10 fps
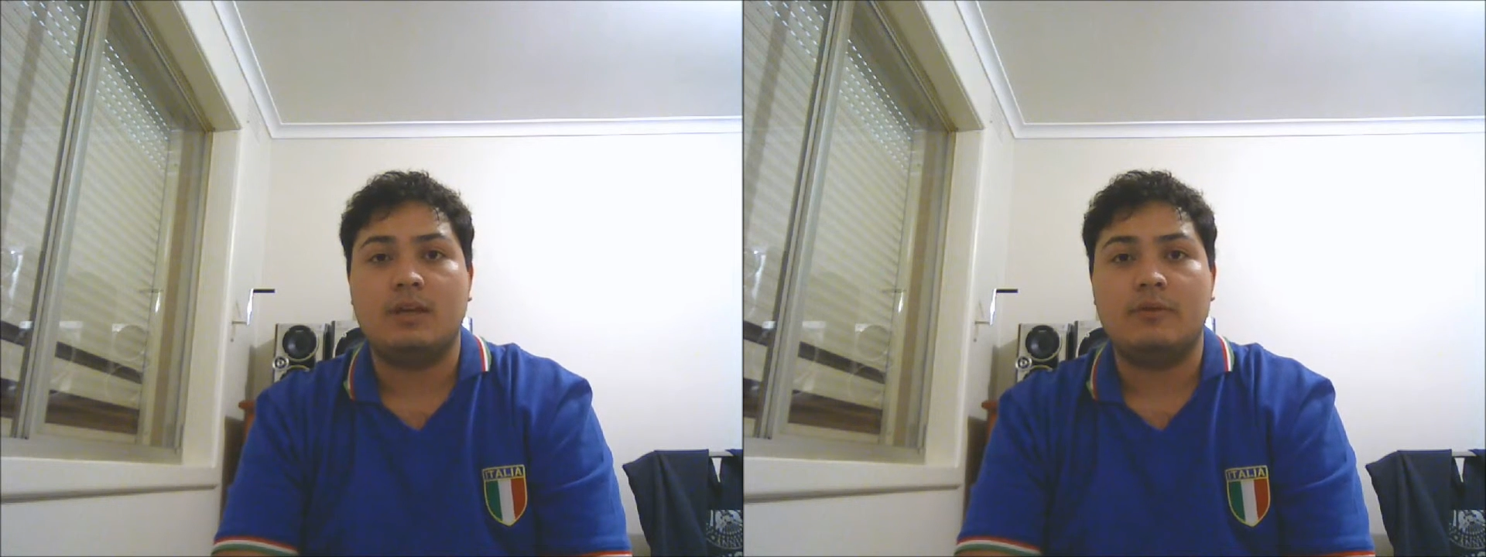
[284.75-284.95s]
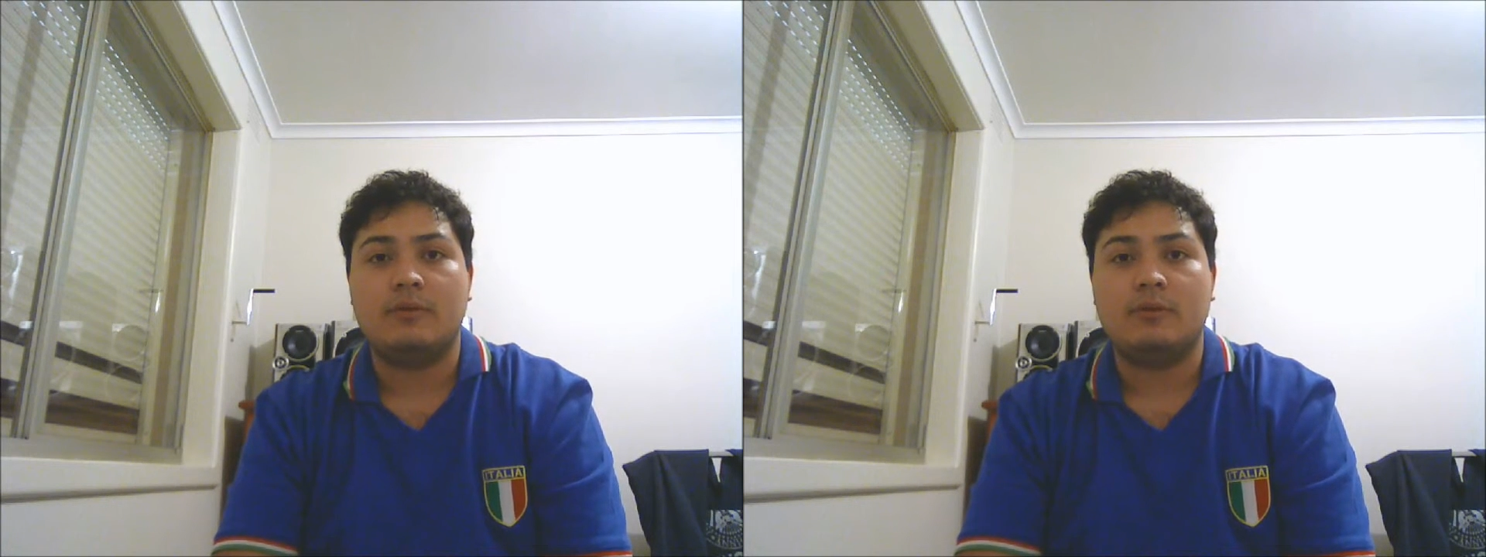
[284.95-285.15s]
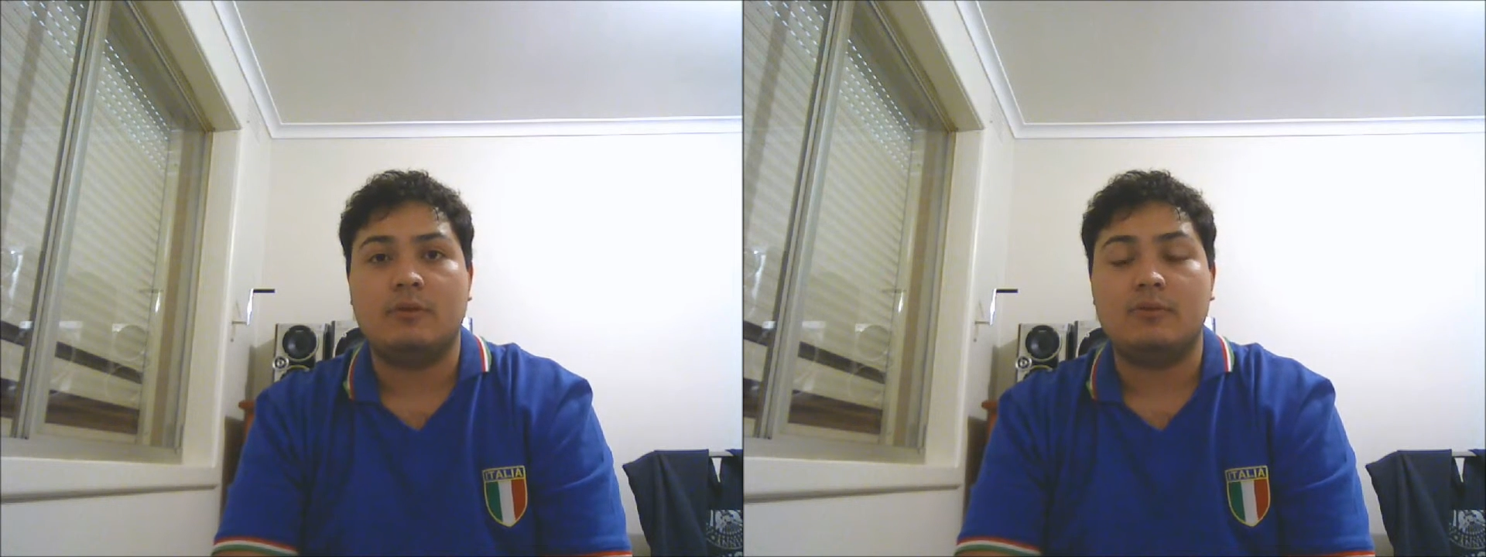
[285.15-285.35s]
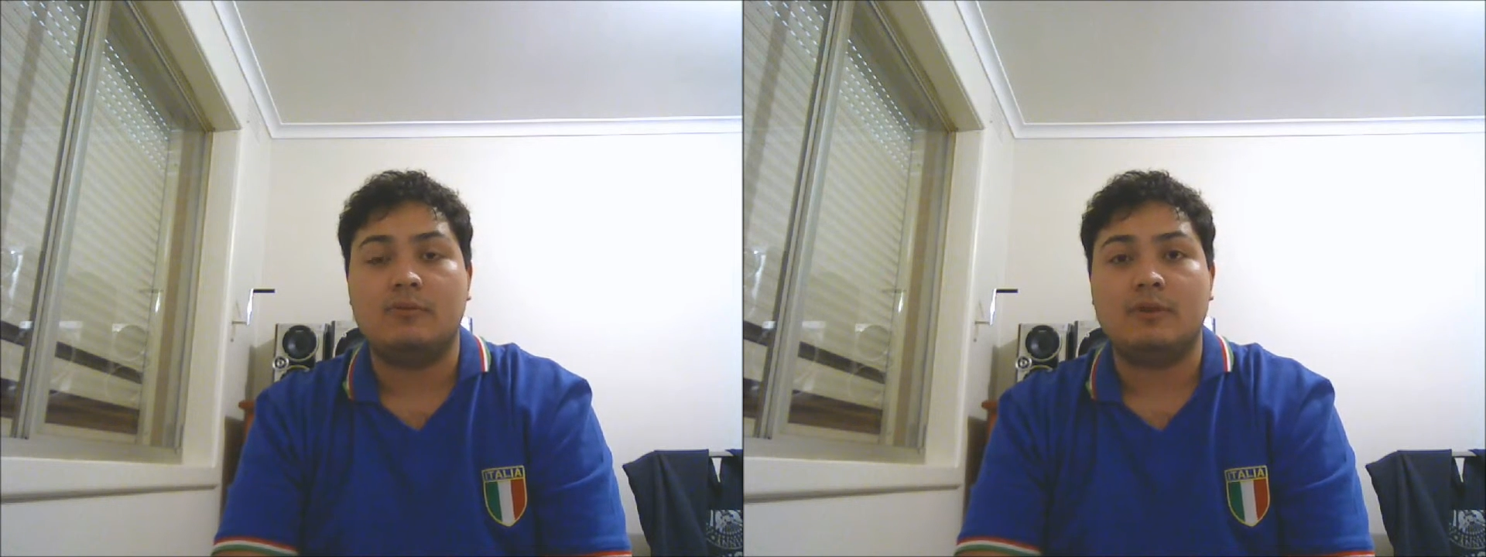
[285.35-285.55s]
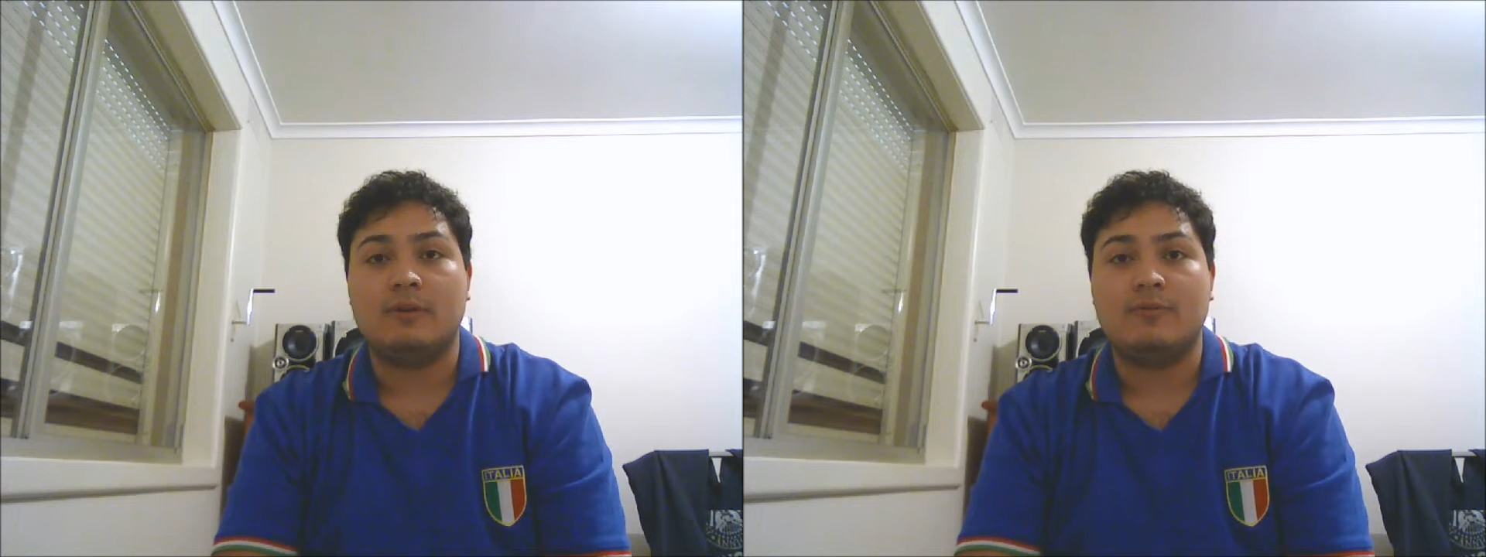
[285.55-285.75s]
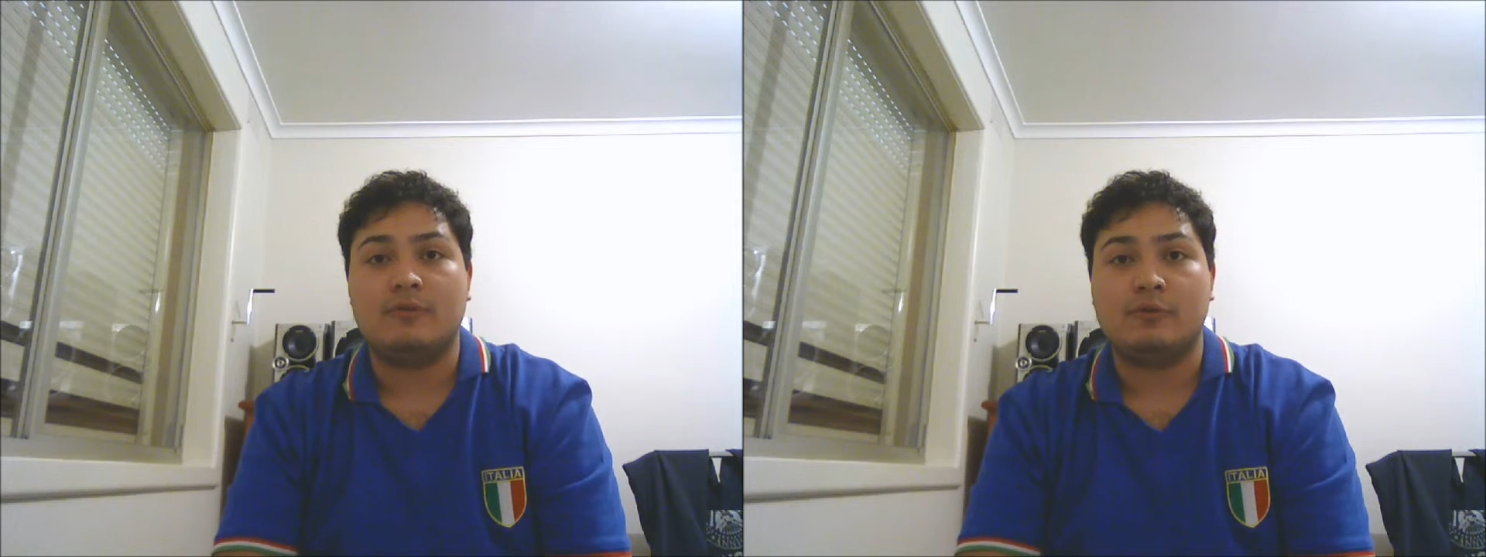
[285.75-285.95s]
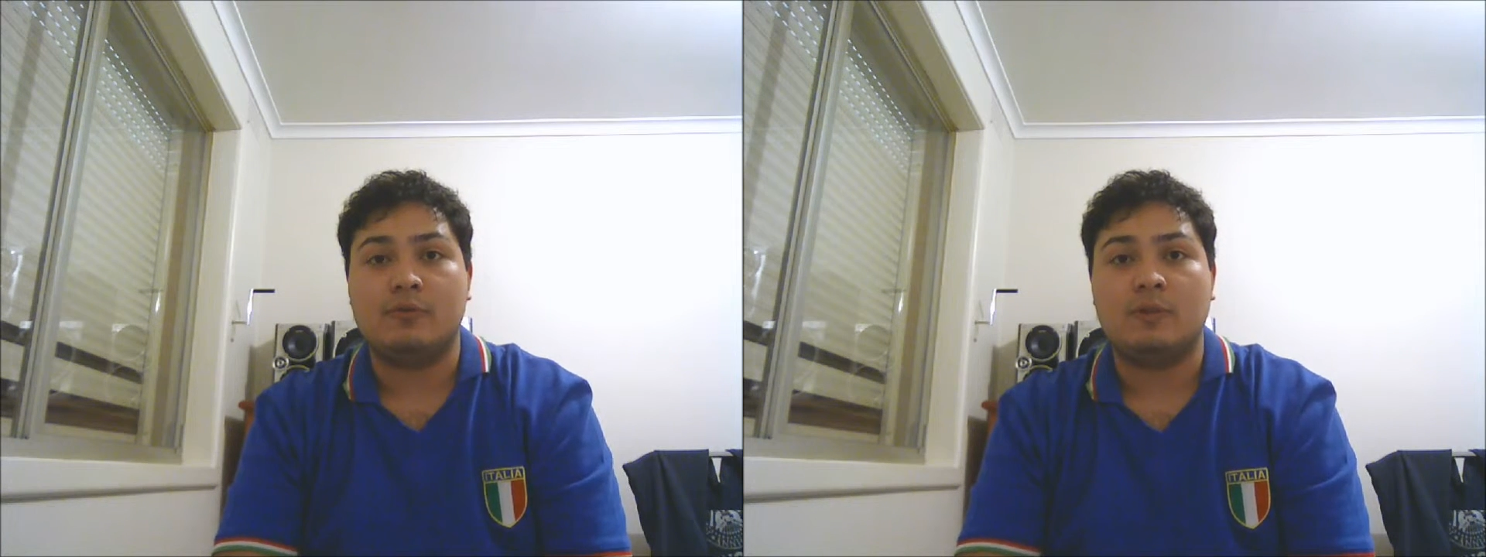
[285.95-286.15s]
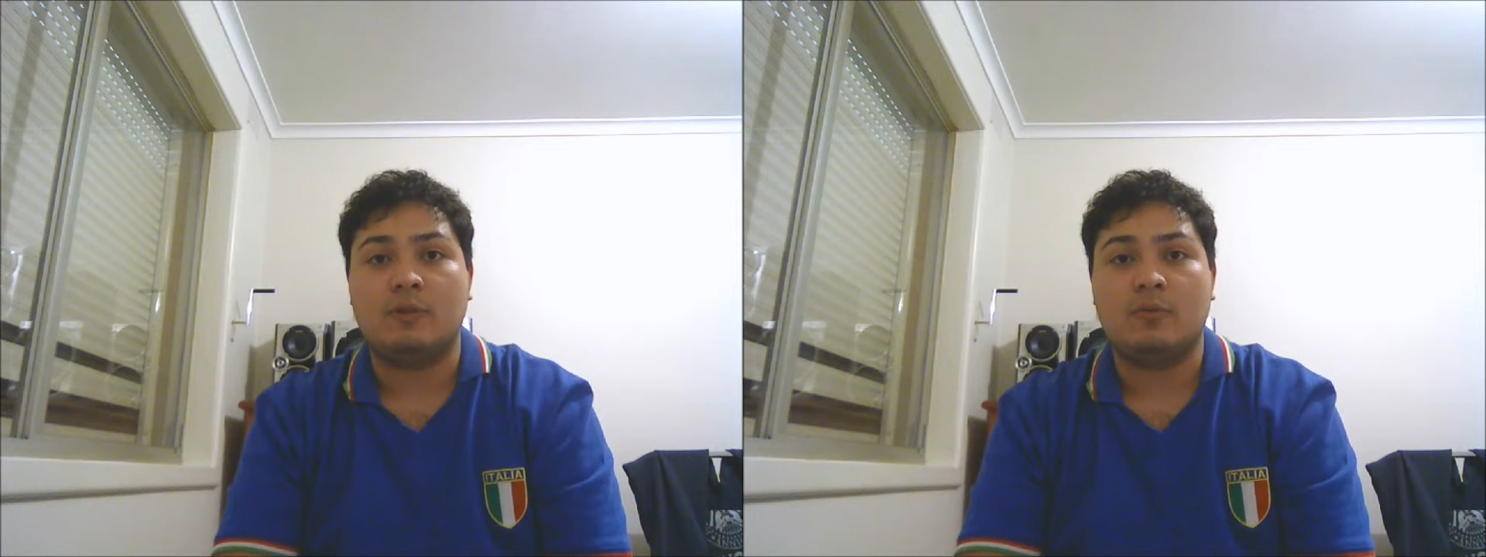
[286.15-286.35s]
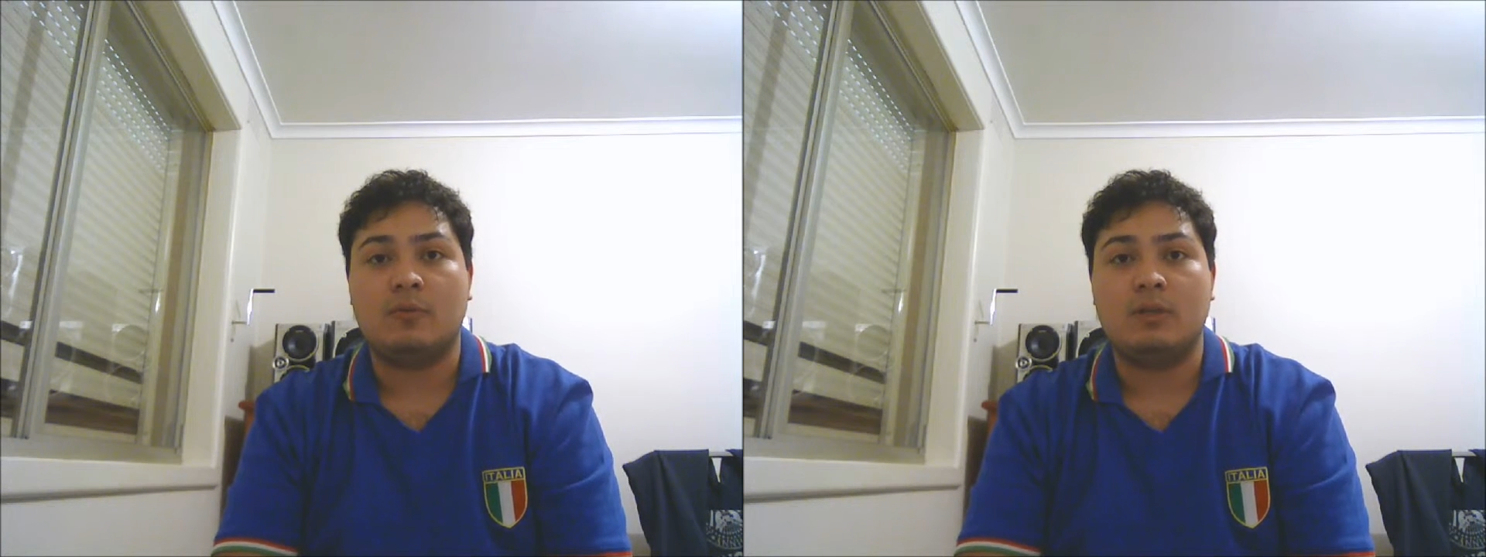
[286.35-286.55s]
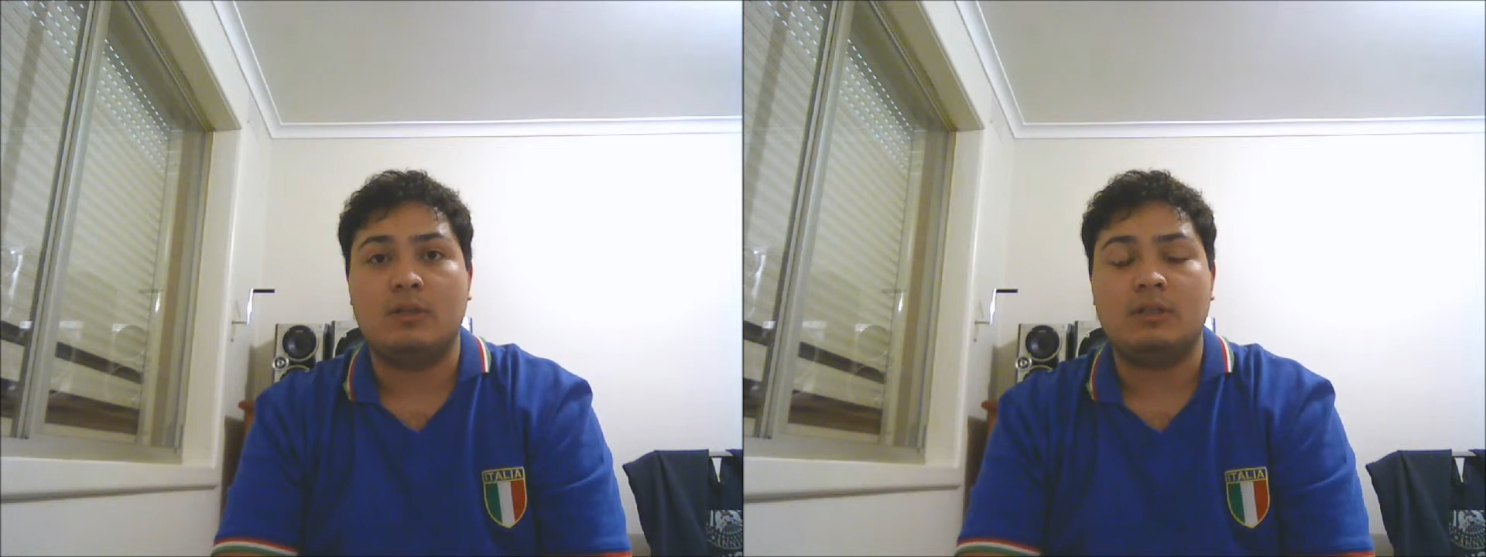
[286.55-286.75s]
their local rivals Roma
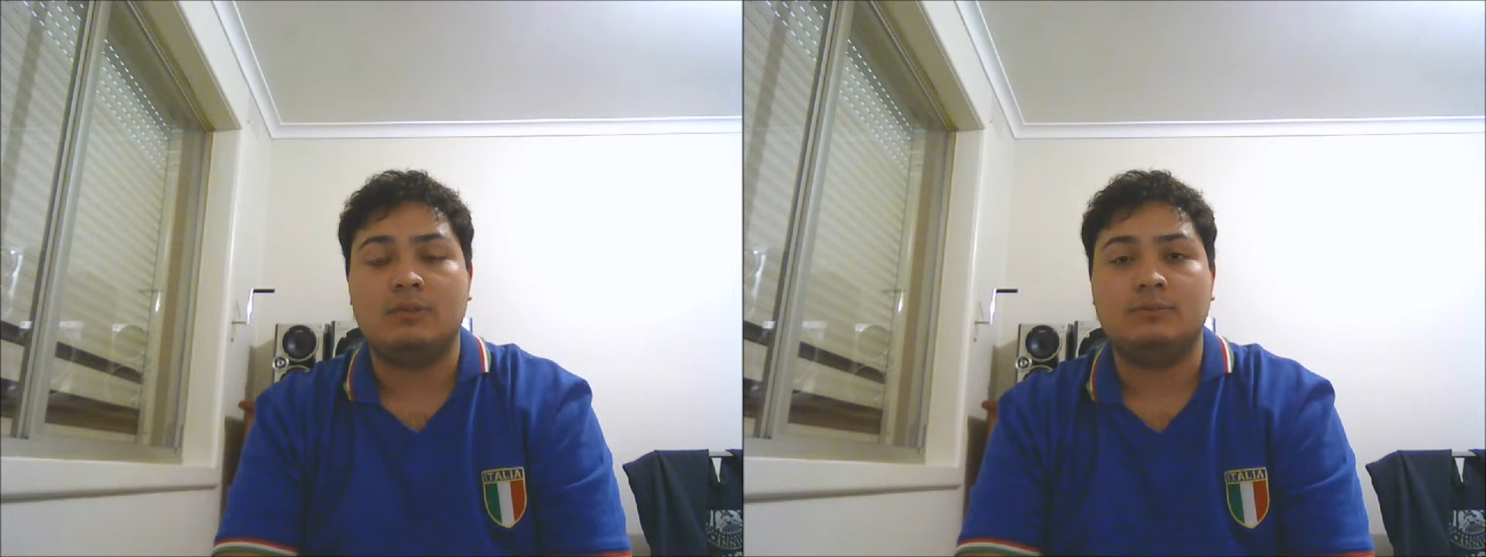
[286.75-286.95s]
1-0.